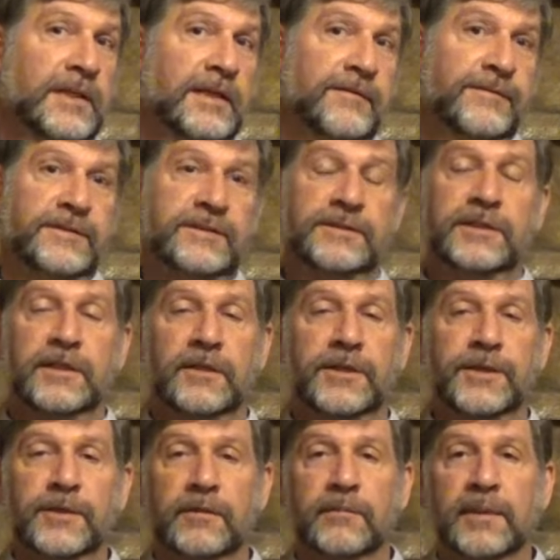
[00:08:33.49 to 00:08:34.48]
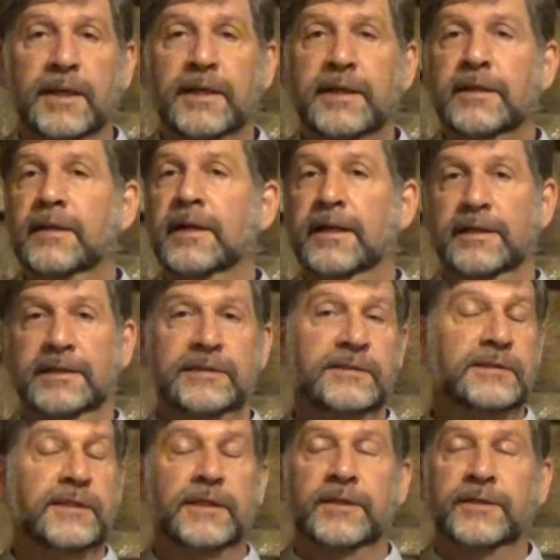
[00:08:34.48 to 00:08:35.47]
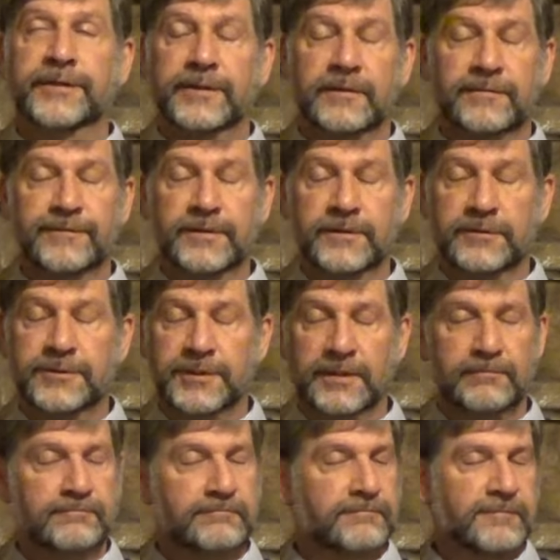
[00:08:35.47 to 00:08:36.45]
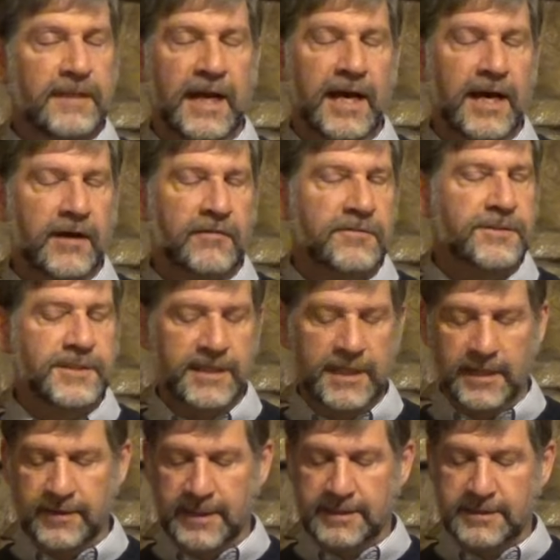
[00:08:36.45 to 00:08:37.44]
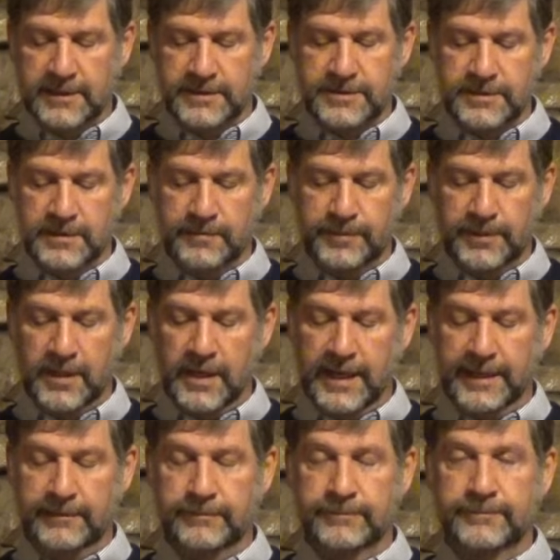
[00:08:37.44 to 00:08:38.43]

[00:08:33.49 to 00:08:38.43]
If he's stealing your money and he's stealing your future, I don't see how that doesn't apply.